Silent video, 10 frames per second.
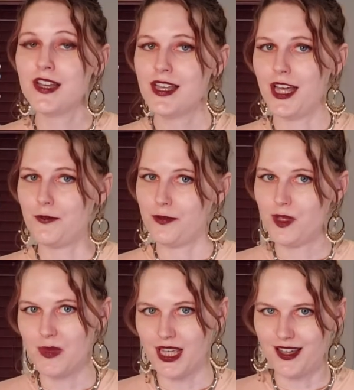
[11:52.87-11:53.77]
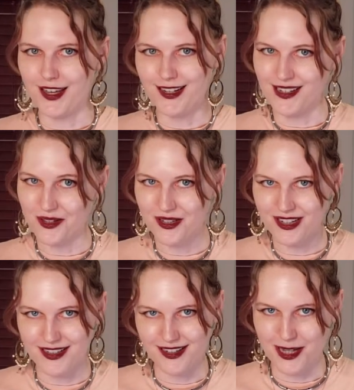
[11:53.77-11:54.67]
I will be making yet another
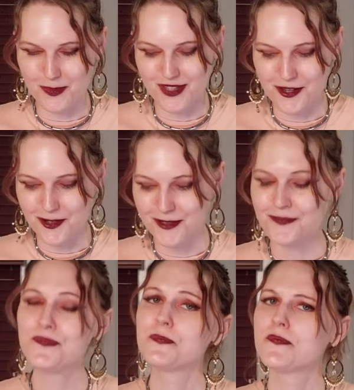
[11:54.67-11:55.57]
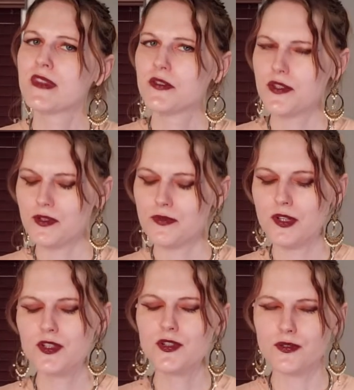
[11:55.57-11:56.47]
cocktail episode. So
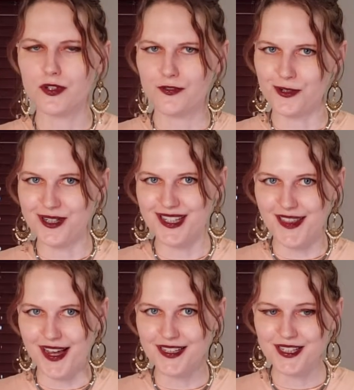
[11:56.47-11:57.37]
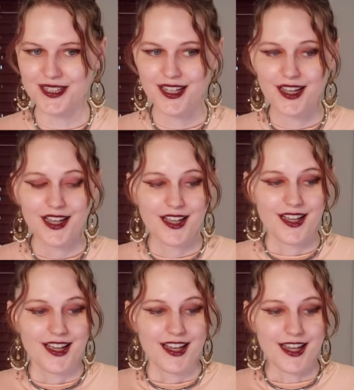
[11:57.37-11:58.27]
do look forward to that.
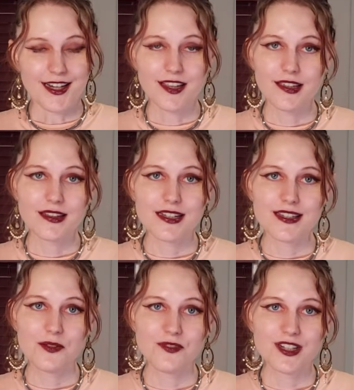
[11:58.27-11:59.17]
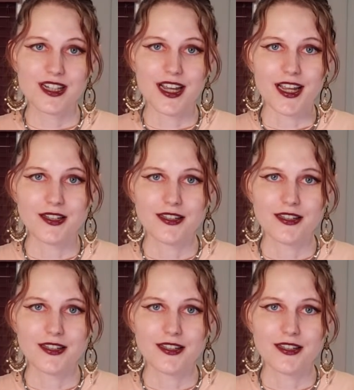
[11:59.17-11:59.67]
And I think that's it for today.